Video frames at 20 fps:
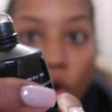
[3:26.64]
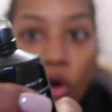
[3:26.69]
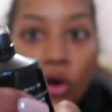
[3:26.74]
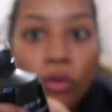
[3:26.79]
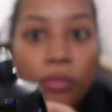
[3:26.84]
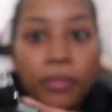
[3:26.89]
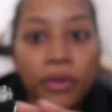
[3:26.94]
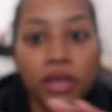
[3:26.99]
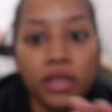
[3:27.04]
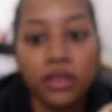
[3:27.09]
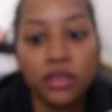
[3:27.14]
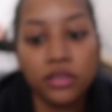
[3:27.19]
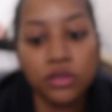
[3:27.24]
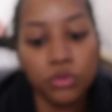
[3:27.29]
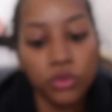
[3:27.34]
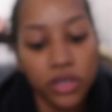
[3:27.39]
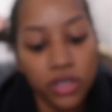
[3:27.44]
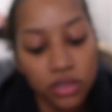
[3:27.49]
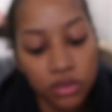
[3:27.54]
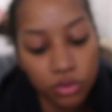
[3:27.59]
hoping
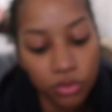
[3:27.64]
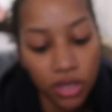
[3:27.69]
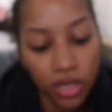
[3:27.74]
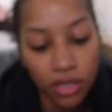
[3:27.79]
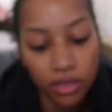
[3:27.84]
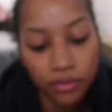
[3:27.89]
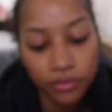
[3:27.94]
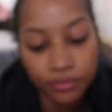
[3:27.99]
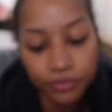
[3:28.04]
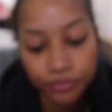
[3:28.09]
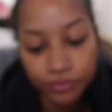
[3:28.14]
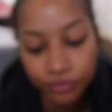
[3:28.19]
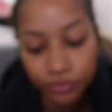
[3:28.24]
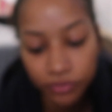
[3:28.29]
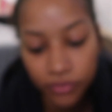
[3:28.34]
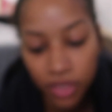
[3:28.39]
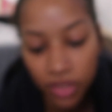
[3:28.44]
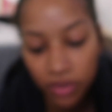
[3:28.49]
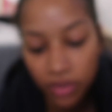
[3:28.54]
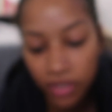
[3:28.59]
this works well.
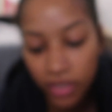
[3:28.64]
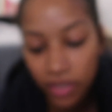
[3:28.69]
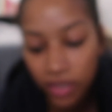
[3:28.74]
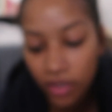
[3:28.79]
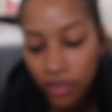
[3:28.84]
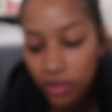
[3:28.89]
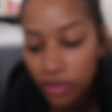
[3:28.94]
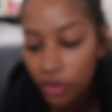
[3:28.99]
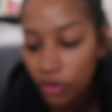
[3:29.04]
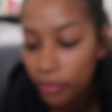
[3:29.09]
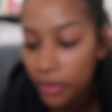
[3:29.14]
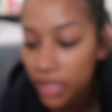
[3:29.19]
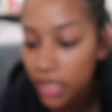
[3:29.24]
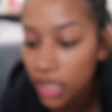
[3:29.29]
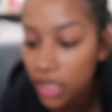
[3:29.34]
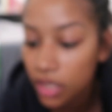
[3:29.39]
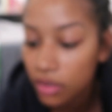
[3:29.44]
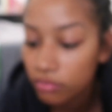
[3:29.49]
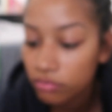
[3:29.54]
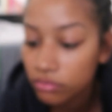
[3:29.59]
Now can I get it to go
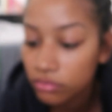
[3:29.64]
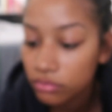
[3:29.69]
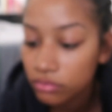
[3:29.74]
back in?